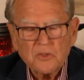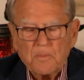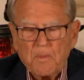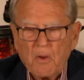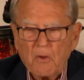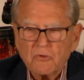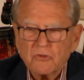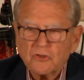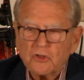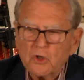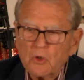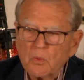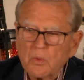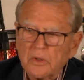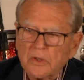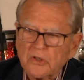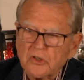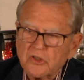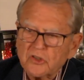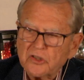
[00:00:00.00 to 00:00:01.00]
Suppose you
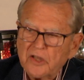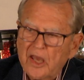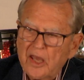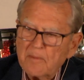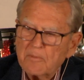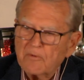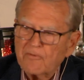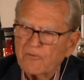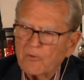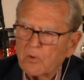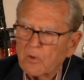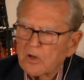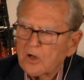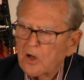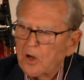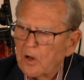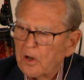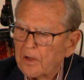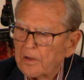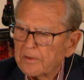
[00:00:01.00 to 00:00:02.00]
were to stand before
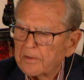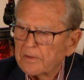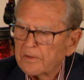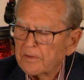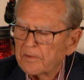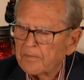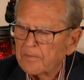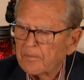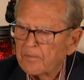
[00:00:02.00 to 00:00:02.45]
God